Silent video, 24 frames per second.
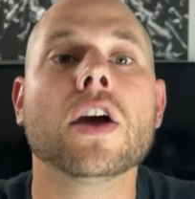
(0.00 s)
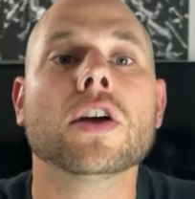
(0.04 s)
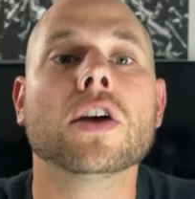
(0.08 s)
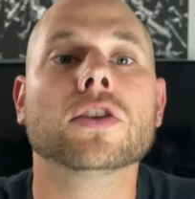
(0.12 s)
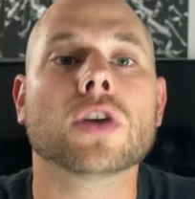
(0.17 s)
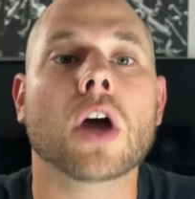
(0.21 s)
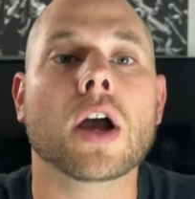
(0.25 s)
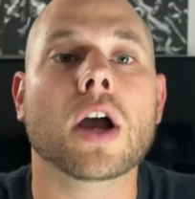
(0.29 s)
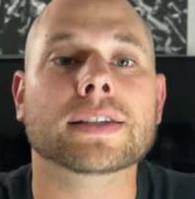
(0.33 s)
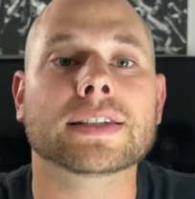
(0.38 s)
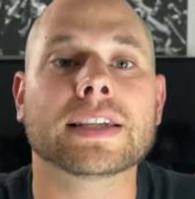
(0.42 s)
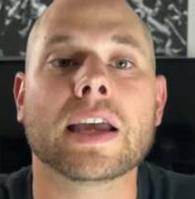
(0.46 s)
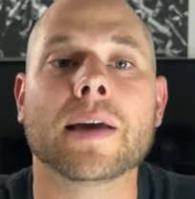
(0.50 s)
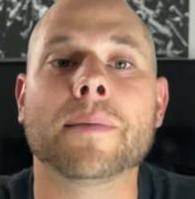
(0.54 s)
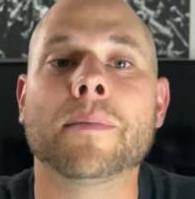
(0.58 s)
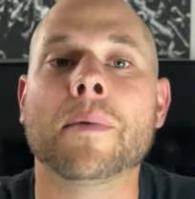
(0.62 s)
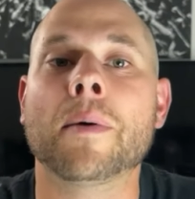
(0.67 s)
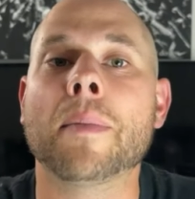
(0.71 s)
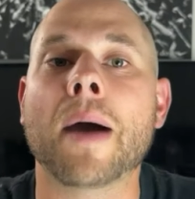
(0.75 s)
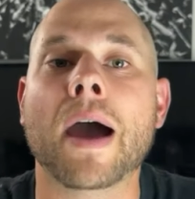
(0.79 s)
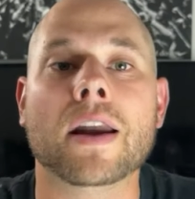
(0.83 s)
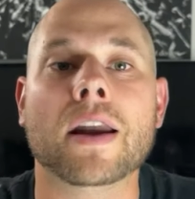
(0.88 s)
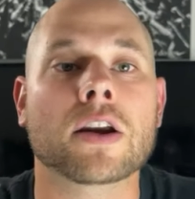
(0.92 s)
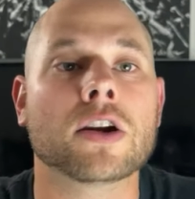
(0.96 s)
Talk to him
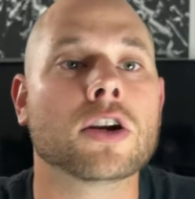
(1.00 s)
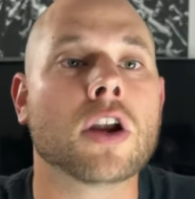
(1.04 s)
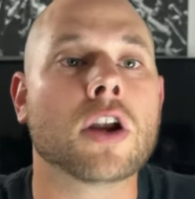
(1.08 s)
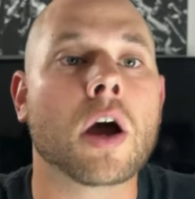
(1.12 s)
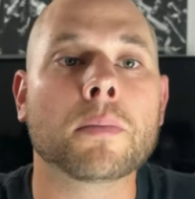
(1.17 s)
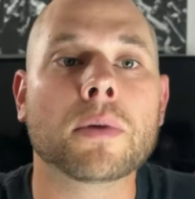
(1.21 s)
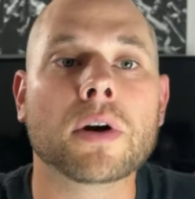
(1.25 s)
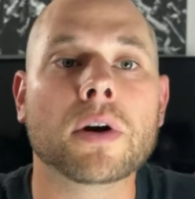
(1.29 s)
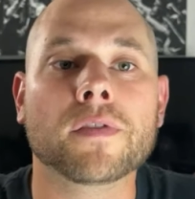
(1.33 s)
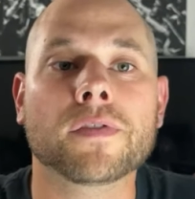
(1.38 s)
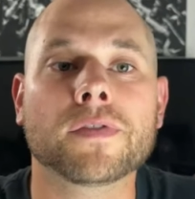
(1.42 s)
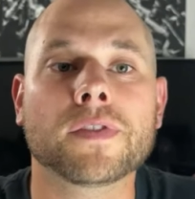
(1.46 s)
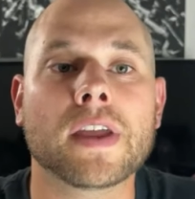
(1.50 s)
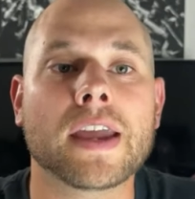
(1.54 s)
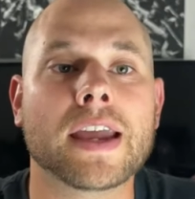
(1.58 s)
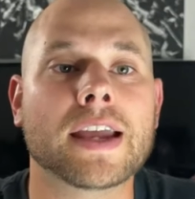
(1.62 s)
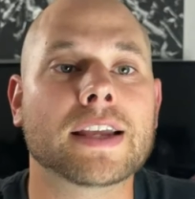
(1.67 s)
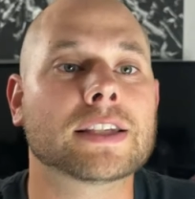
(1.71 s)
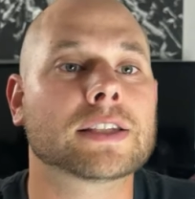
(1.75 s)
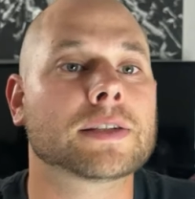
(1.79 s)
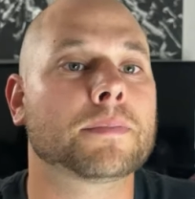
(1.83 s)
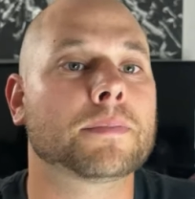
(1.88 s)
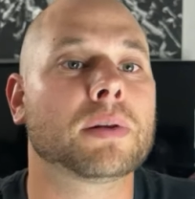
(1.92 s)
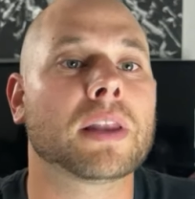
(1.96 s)
about a number of
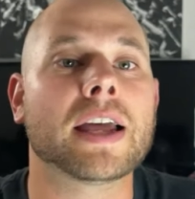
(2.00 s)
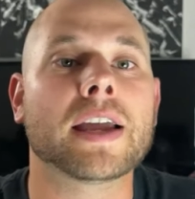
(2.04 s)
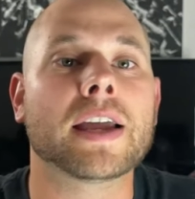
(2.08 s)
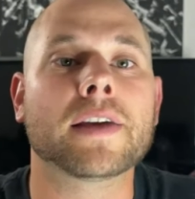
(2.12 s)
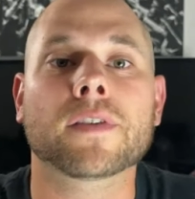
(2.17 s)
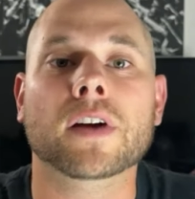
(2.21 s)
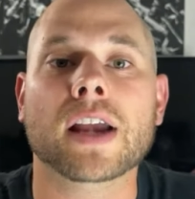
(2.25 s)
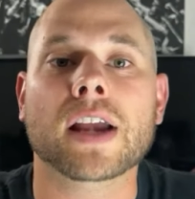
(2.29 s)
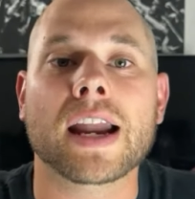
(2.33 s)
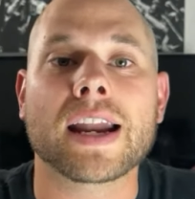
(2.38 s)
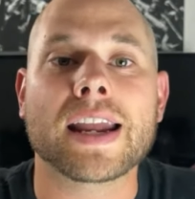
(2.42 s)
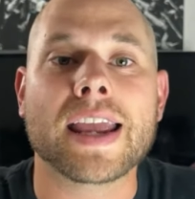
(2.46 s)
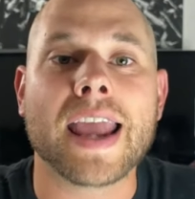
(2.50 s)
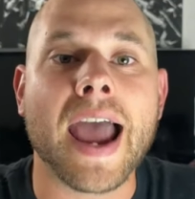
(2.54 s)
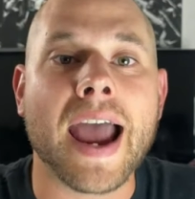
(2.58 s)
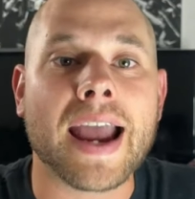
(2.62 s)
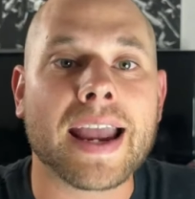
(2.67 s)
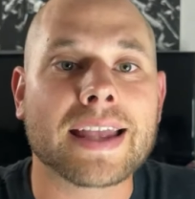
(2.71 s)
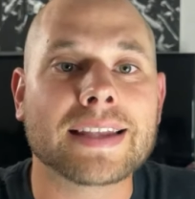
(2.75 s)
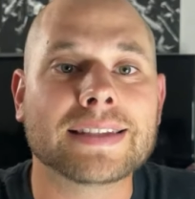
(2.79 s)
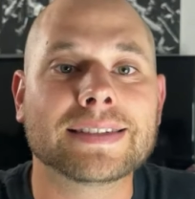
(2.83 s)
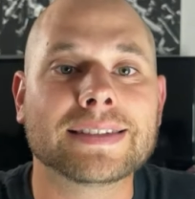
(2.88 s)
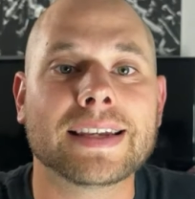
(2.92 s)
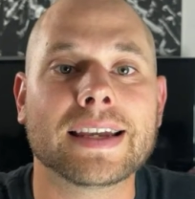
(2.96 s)
things, playing for Kenny
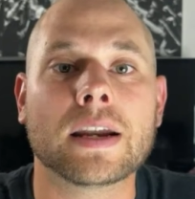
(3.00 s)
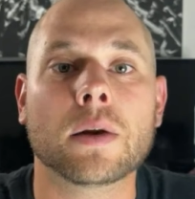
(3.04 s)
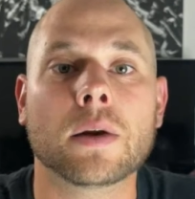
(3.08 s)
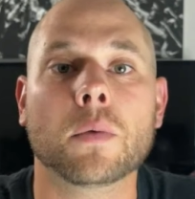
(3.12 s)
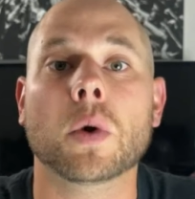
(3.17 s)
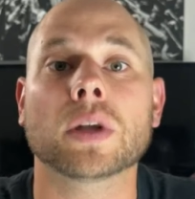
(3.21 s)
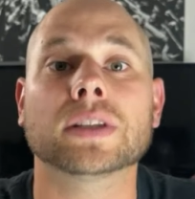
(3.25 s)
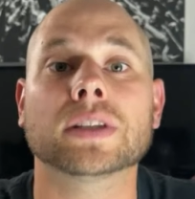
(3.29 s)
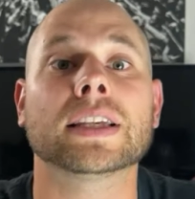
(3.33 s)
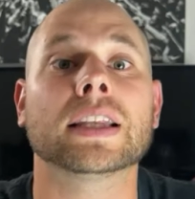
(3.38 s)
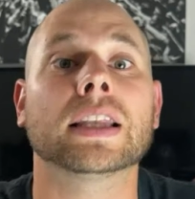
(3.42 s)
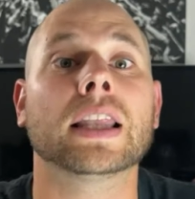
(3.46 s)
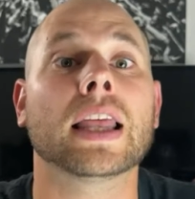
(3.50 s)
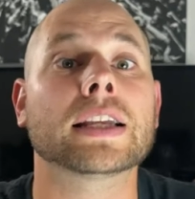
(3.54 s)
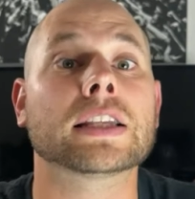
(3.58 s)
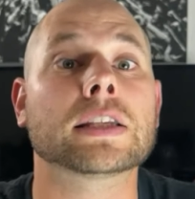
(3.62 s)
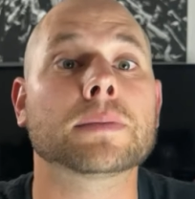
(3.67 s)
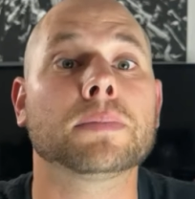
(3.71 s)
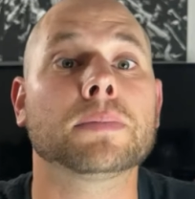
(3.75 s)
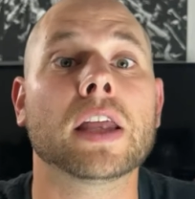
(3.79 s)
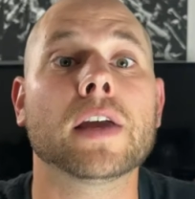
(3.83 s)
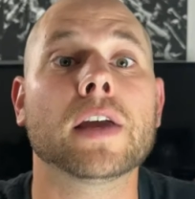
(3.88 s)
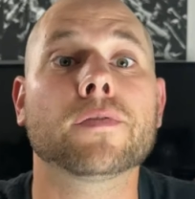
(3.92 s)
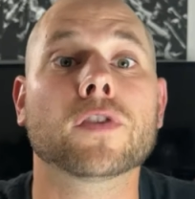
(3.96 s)
Atkinson, what's it like to
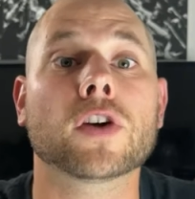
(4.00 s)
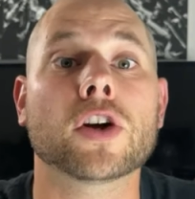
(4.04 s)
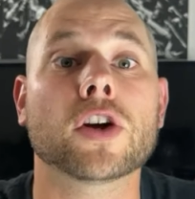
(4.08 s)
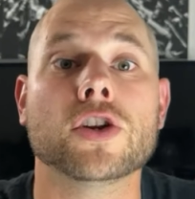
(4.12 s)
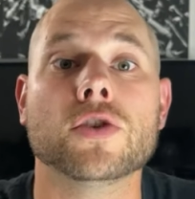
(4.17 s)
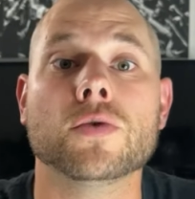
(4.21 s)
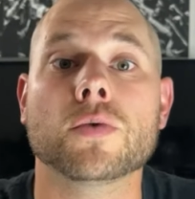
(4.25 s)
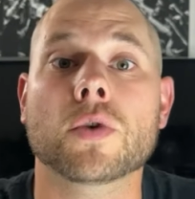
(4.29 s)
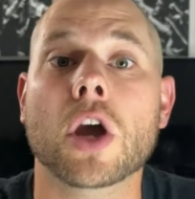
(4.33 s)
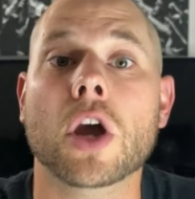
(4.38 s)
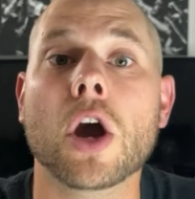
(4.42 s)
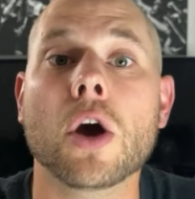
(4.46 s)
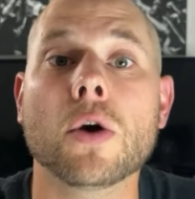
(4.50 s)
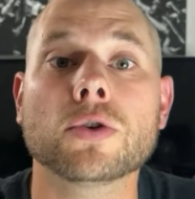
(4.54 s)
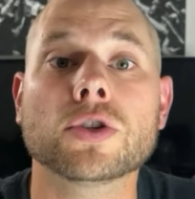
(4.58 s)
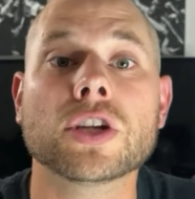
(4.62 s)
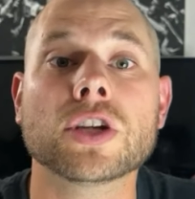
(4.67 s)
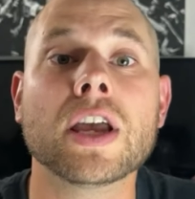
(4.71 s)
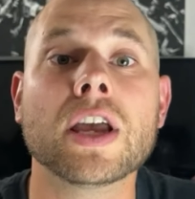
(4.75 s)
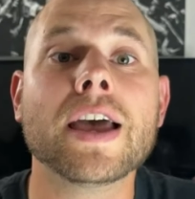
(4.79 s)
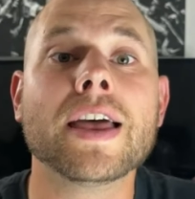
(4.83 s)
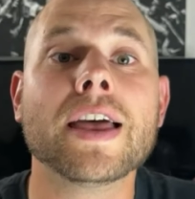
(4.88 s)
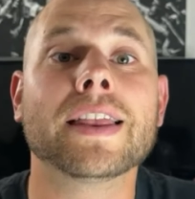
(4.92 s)
play for a new coach,